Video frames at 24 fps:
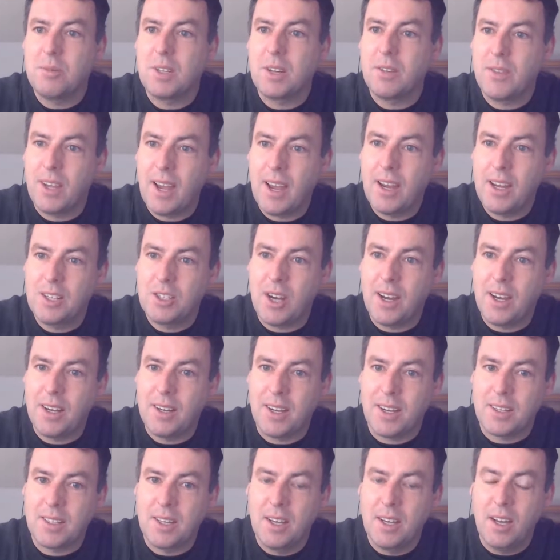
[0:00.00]
of the AHI
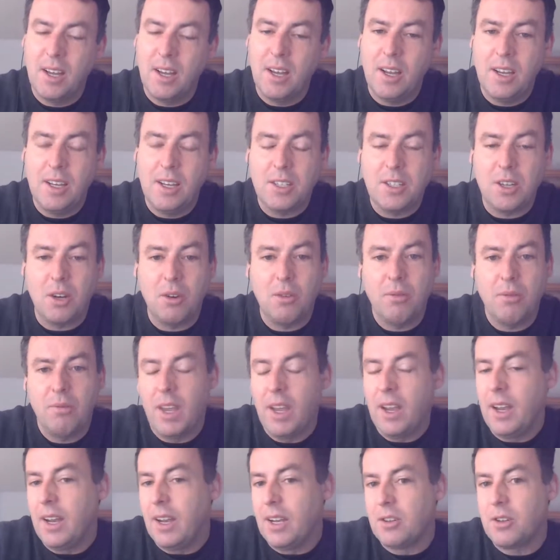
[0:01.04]
index. So
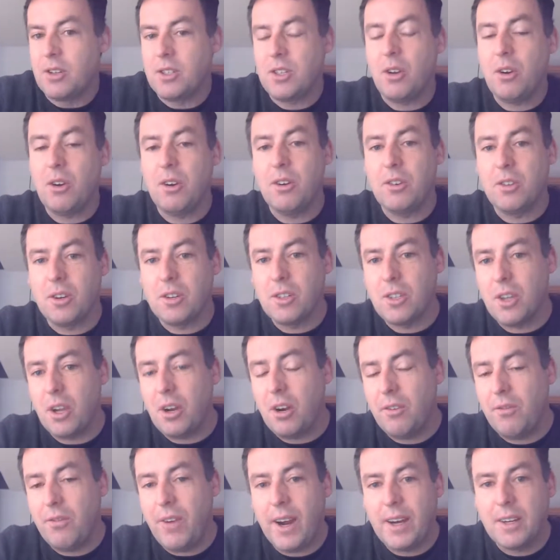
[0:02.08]
there's
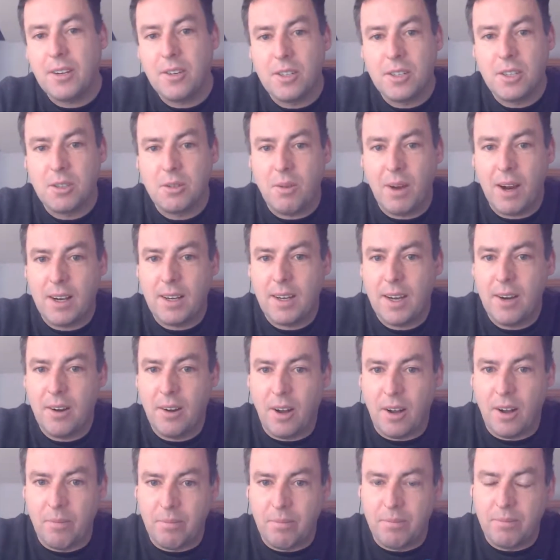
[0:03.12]
other factors as well,
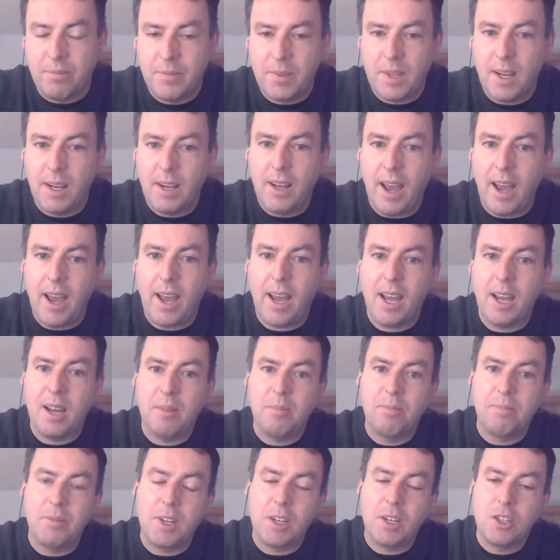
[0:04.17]
Kieran.
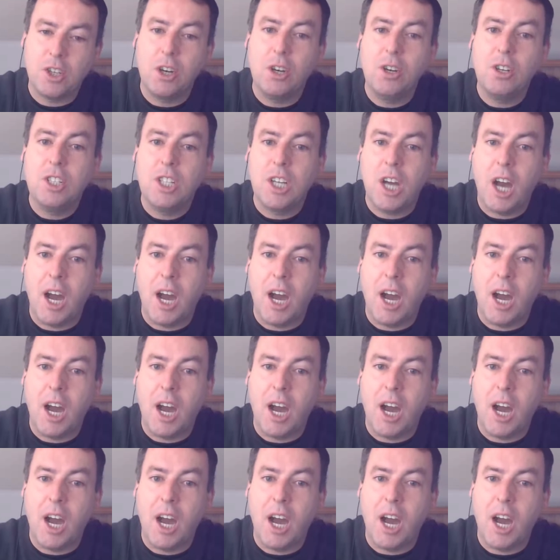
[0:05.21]
Tongue